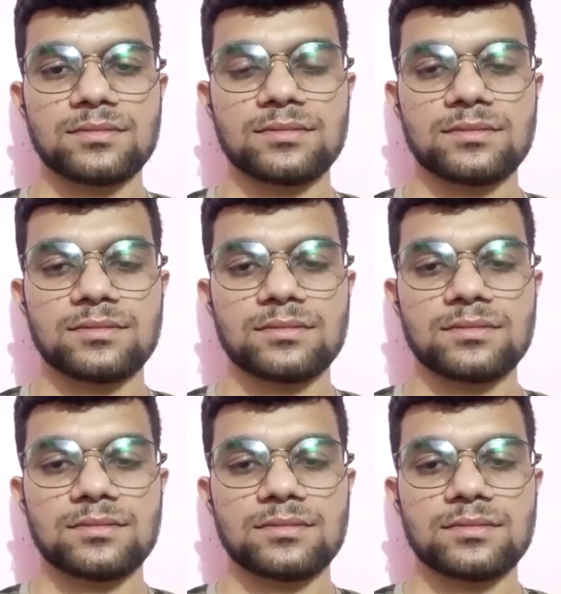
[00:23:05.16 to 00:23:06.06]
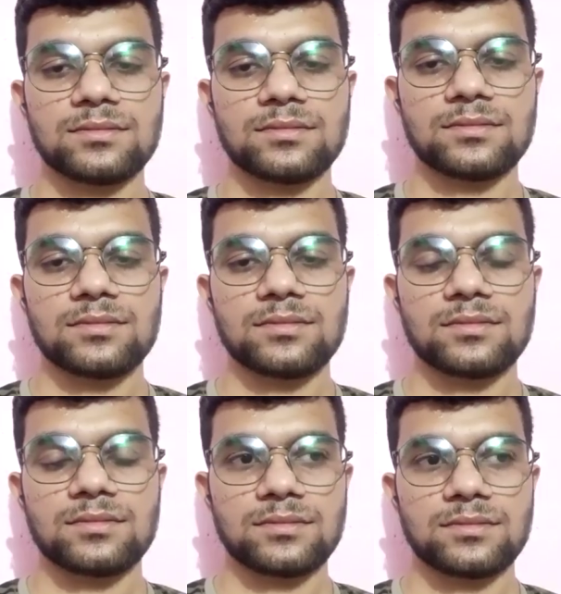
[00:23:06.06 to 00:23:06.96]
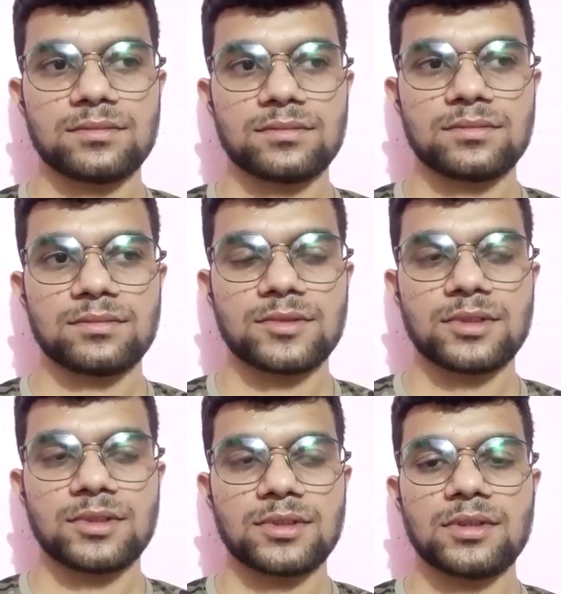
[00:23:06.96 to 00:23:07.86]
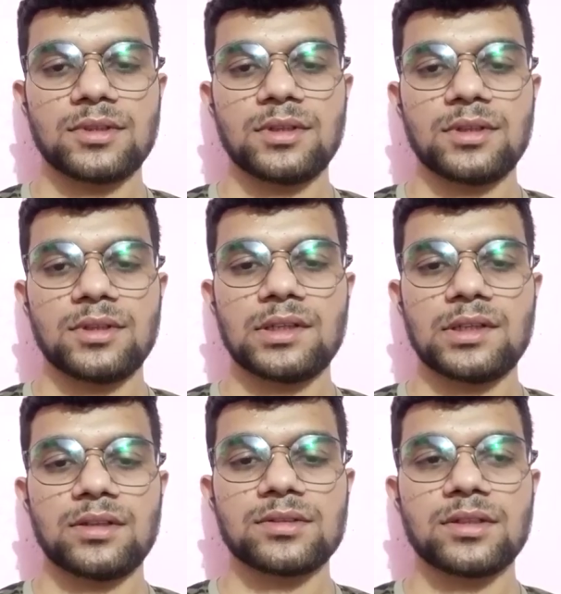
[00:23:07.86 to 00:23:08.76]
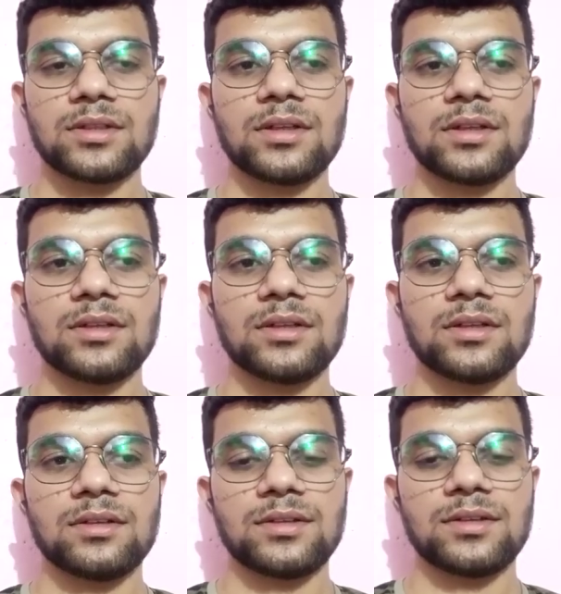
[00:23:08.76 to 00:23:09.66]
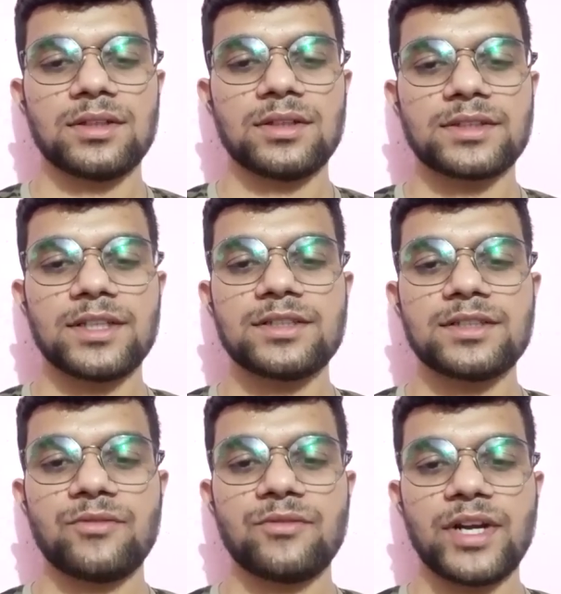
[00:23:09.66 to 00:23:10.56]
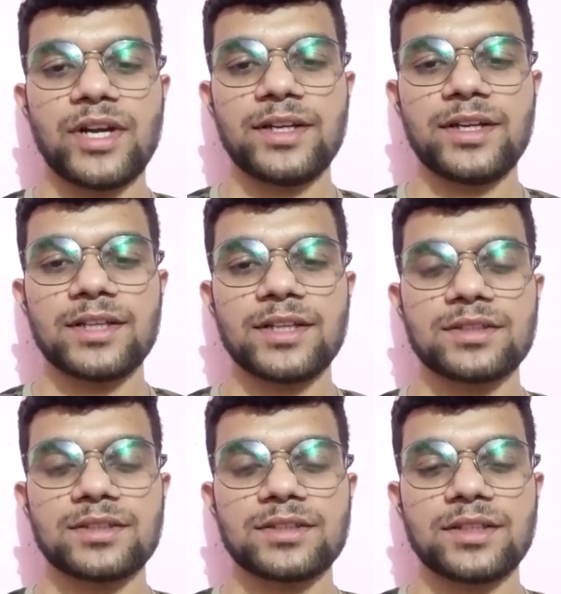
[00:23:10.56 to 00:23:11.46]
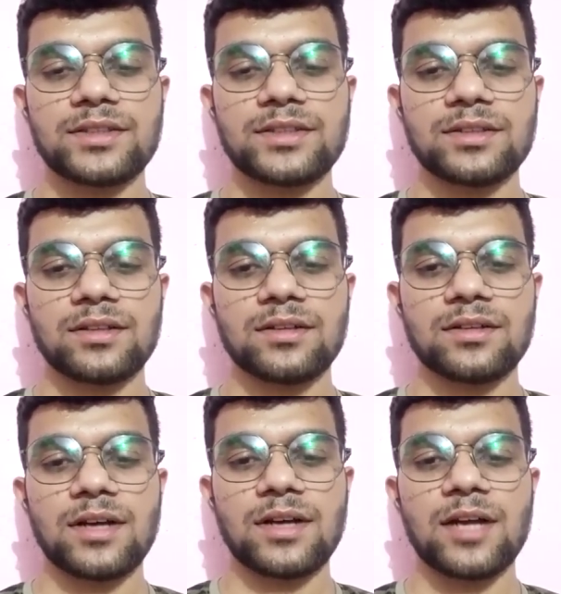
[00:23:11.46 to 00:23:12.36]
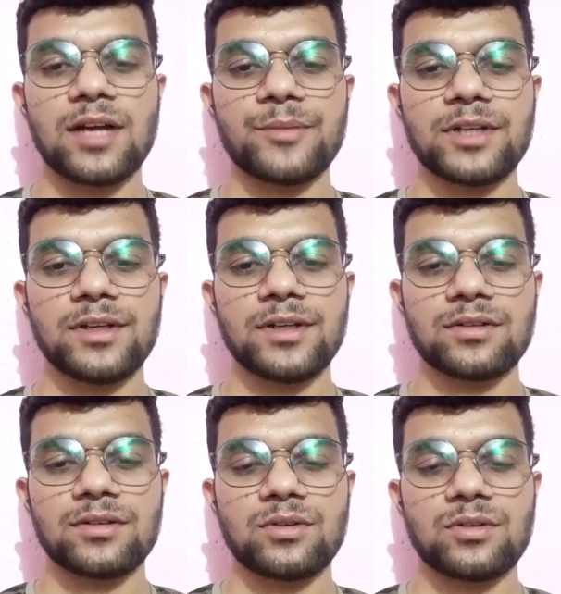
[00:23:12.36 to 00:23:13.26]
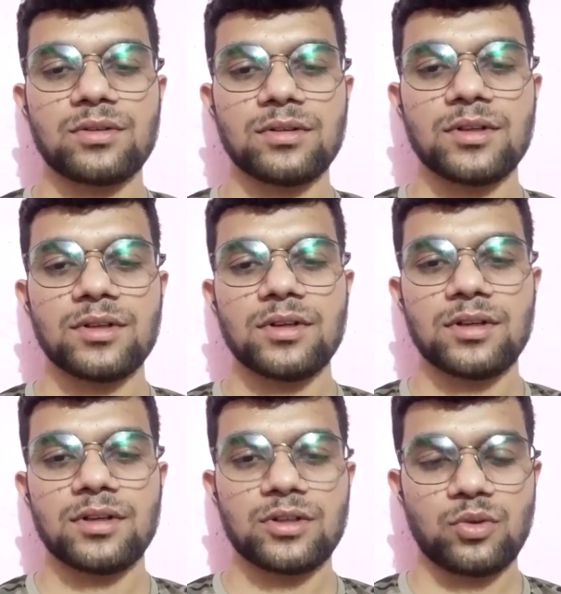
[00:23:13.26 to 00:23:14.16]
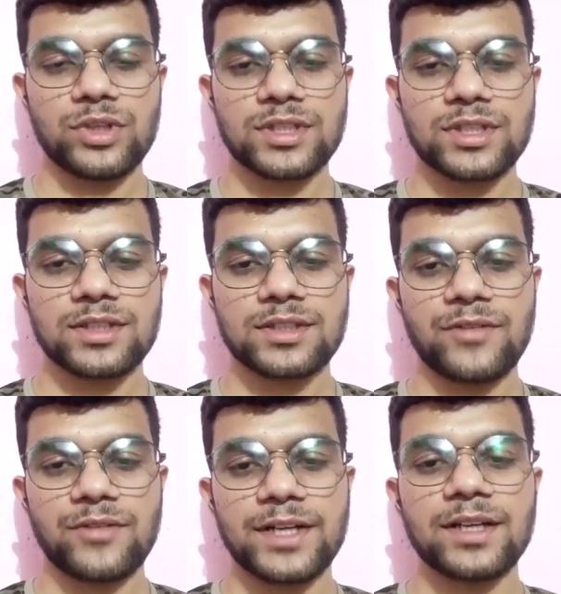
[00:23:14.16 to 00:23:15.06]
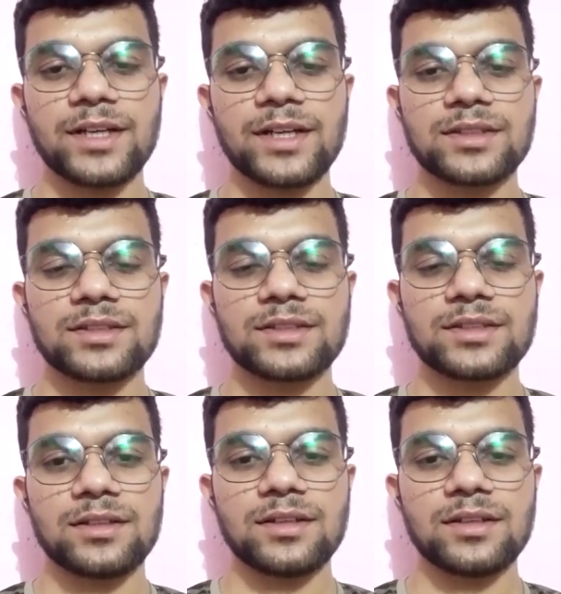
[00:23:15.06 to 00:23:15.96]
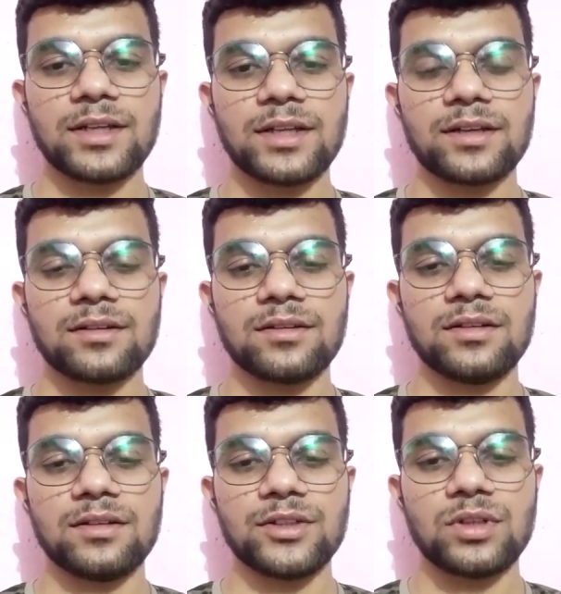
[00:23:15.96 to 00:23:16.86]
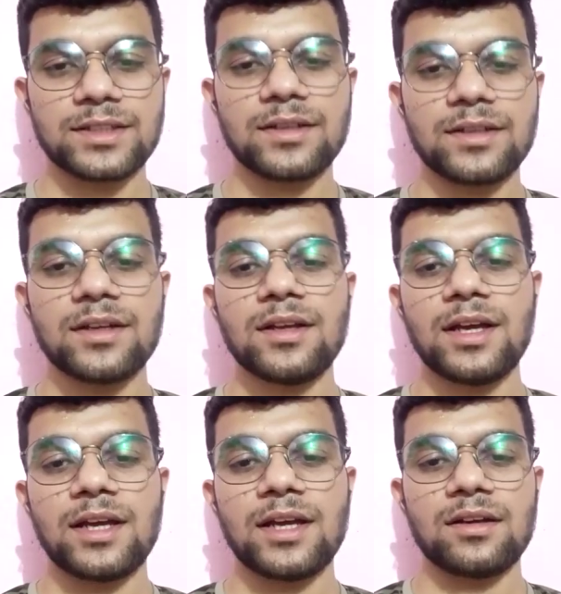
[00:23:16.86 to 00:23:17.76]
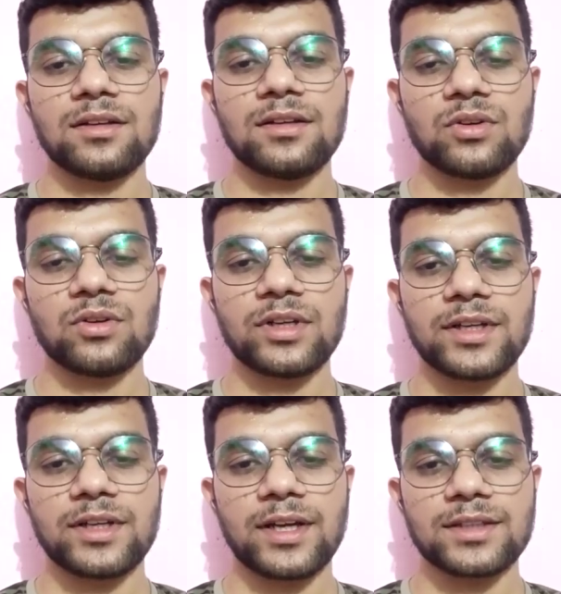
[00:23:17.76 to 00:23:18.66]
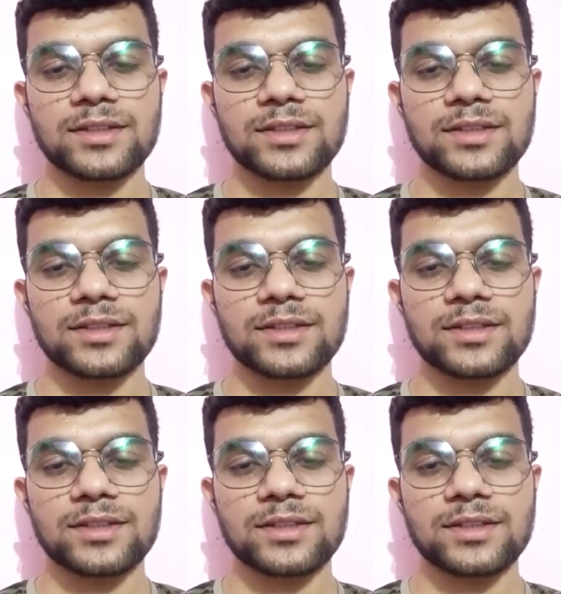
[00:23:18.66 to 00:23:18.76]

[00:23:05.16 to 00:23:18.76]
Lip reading: essential fatty acids are mainly three essential fatty acids are there, like linoleic acid and linolenic acid, like which is omega 6 and omega 3 fatty acids.